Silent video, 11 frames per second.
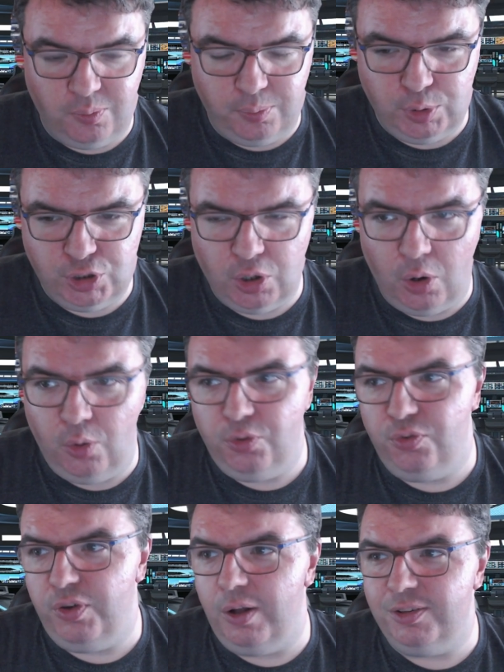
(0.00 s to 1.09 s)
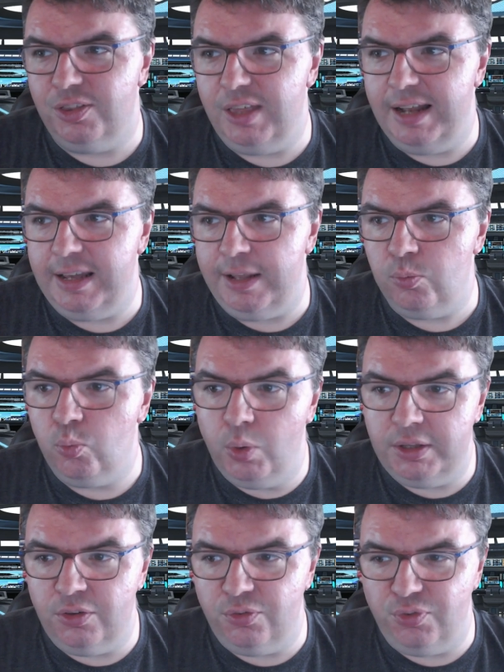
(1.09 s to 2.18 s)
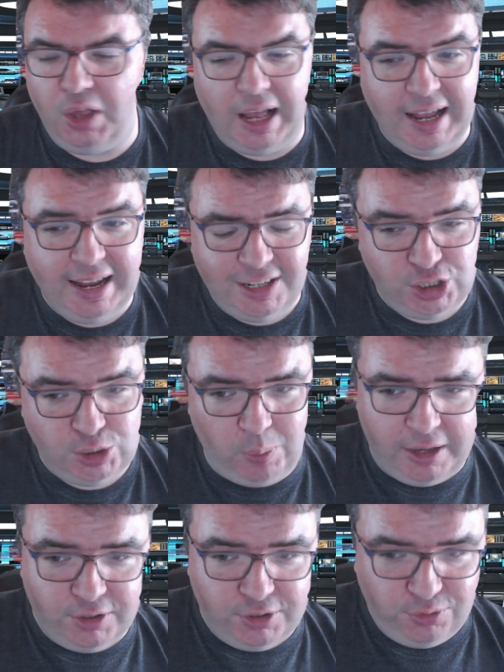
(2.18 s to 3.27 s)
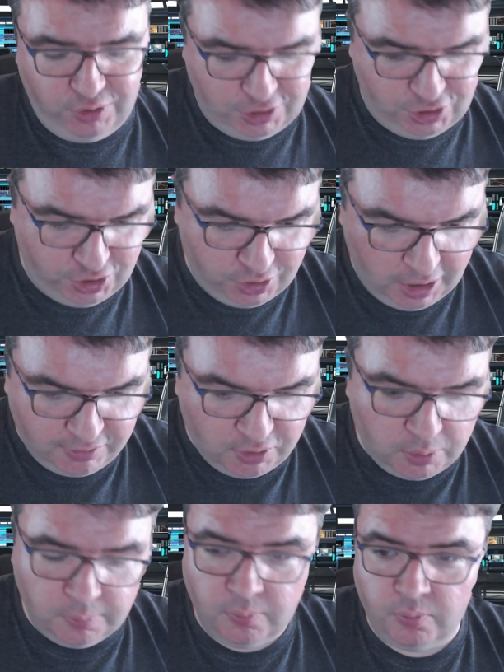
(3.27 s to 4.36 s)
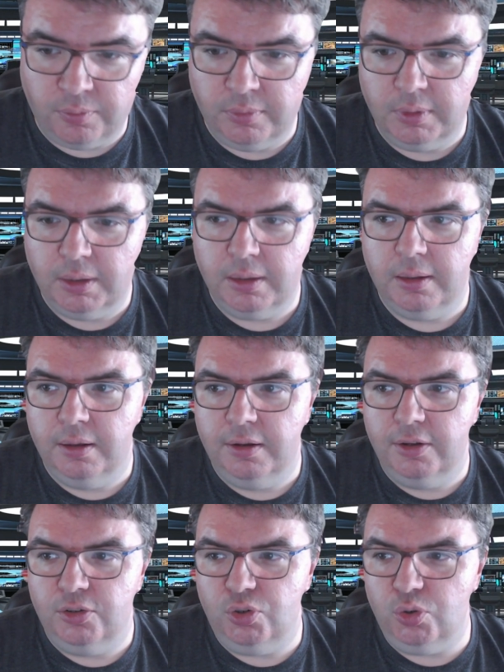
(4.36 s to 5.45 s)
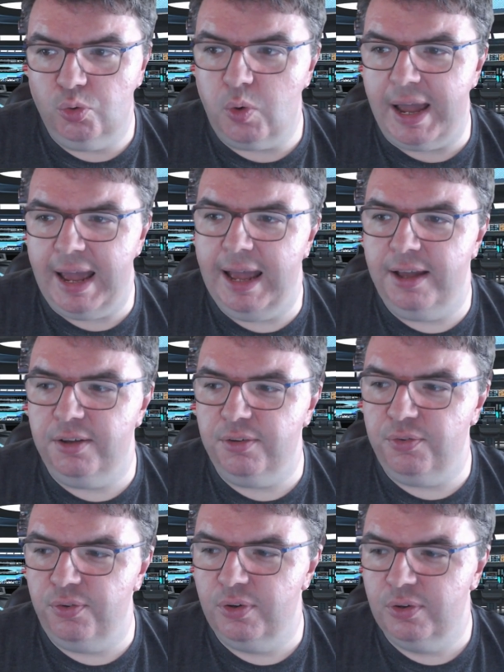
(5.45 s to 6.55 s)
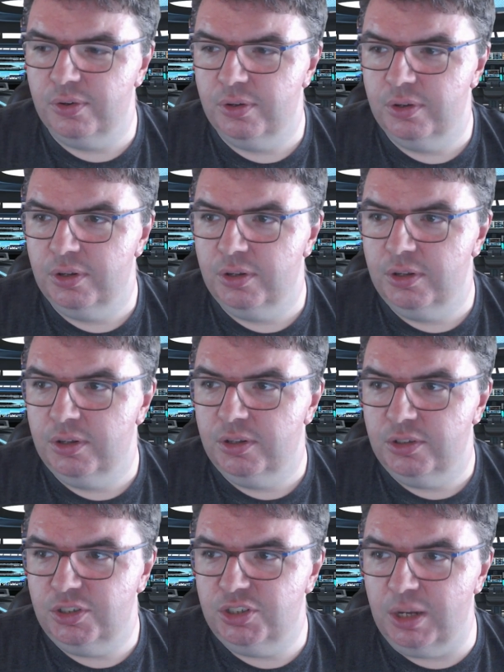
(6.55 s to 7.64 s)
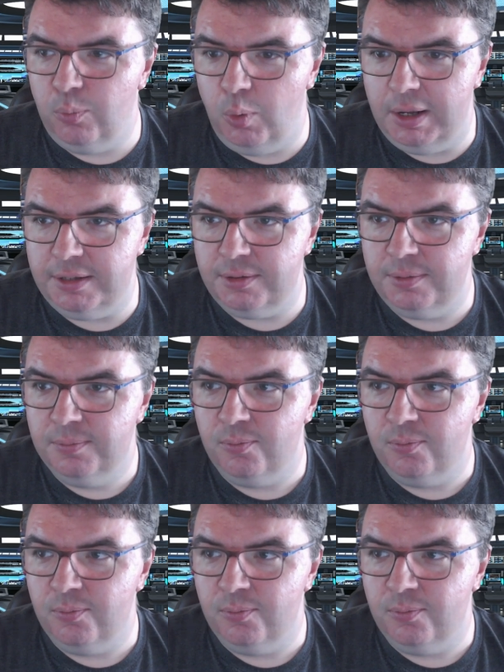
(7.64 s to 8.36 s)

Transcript: Bujold felt that it wouldn't fly in a speculative fiction novel to have someone